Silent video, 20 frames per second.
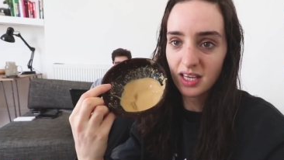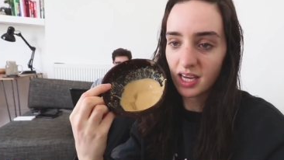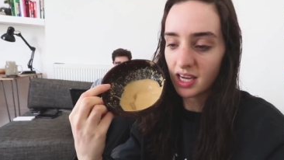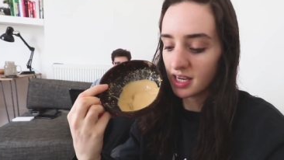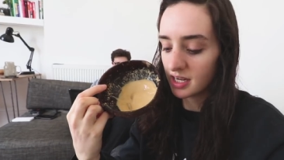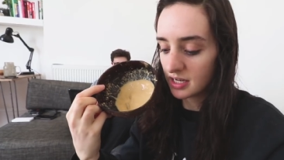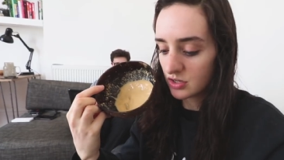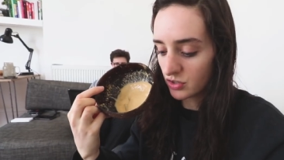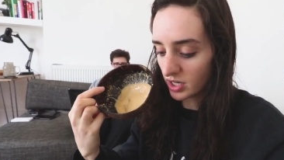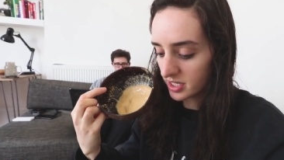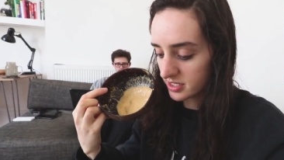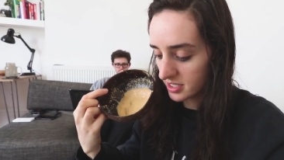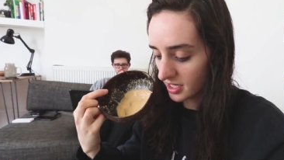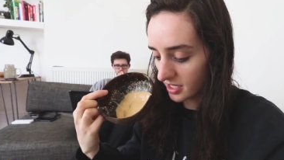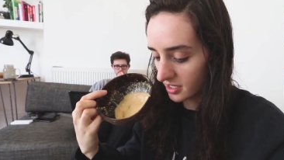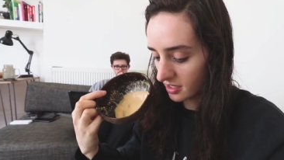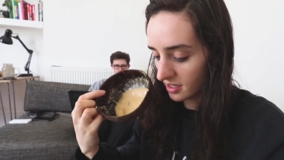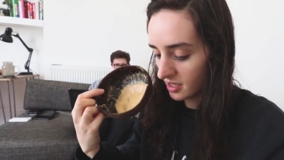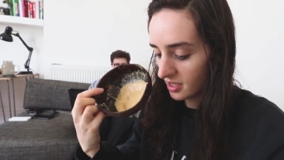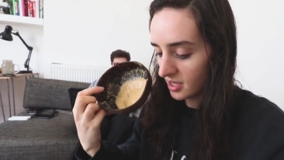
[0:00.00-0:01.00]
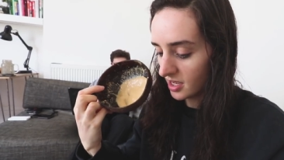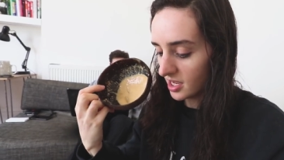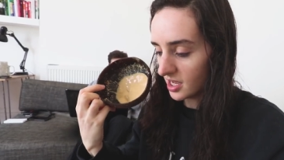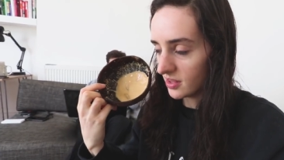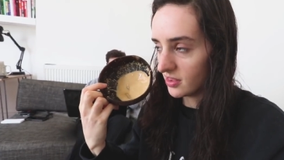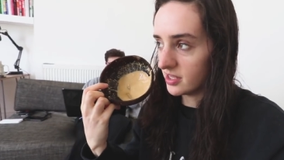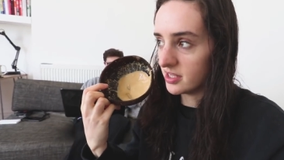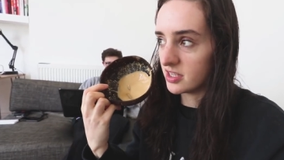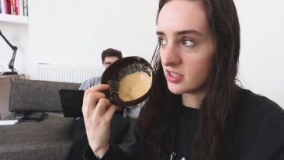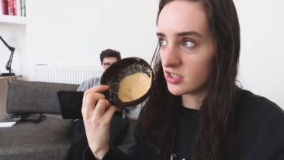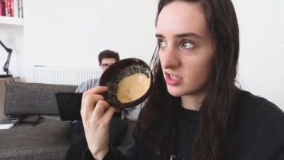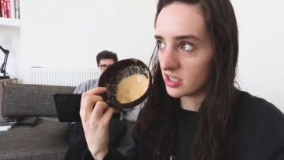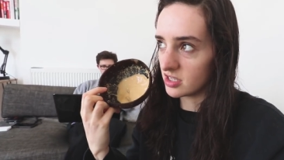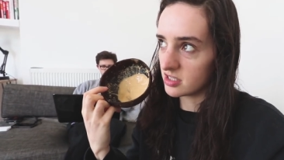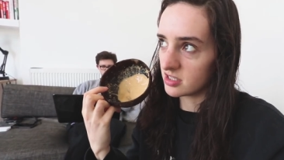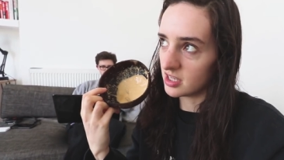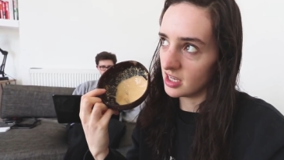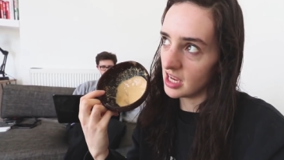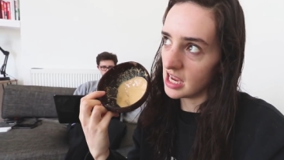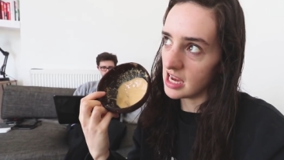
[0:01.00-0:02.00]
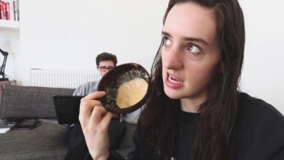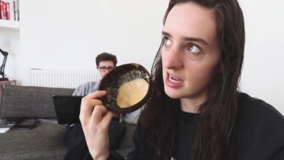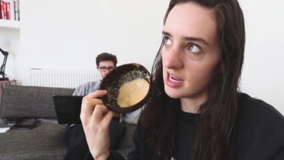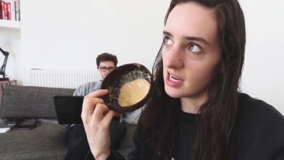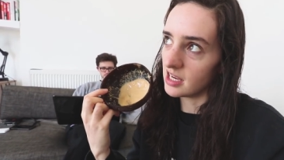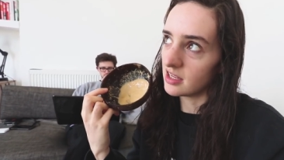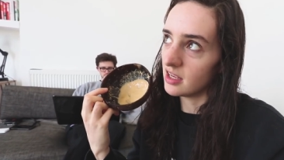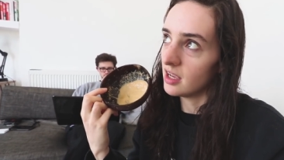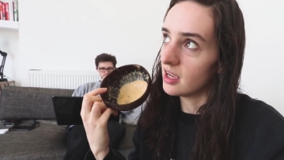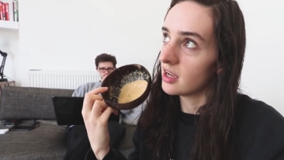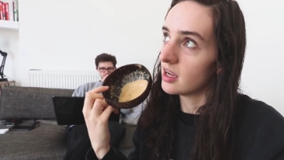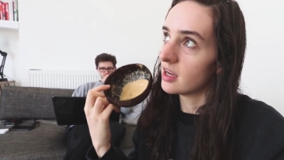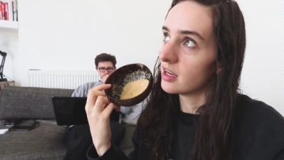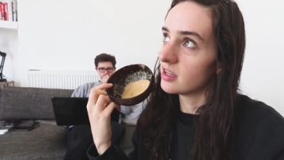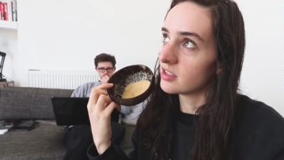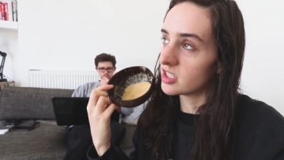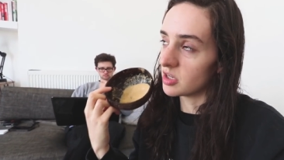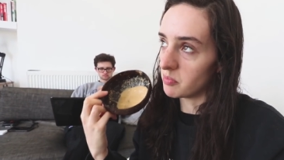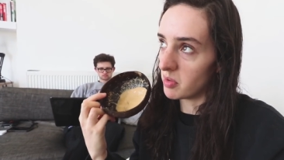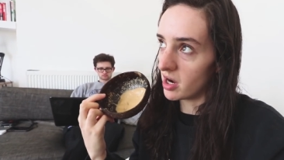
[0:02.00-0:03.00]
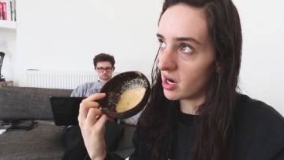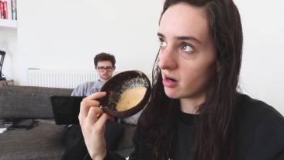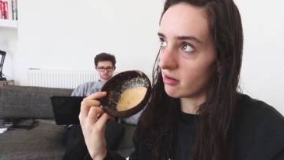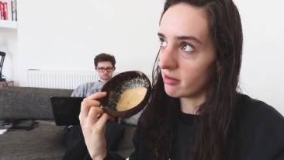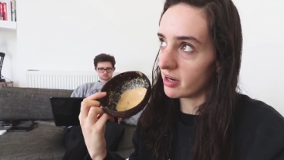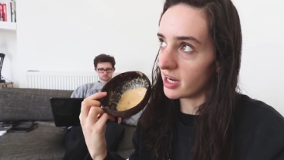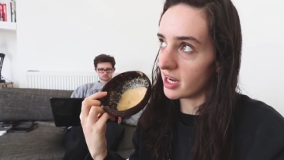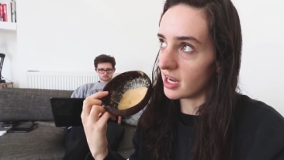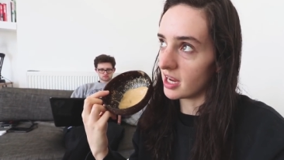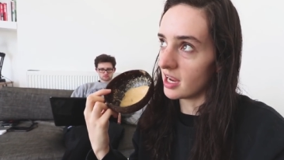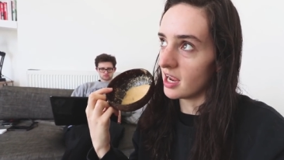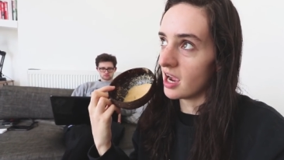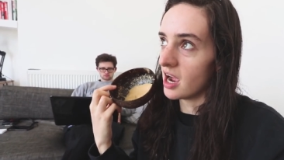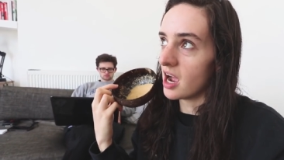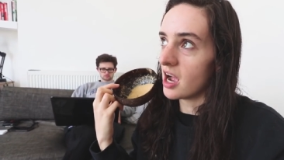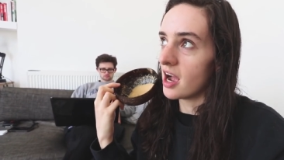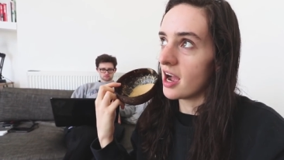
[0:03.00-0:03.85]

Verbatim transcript: tahini dressing. This is just tahini, tamari,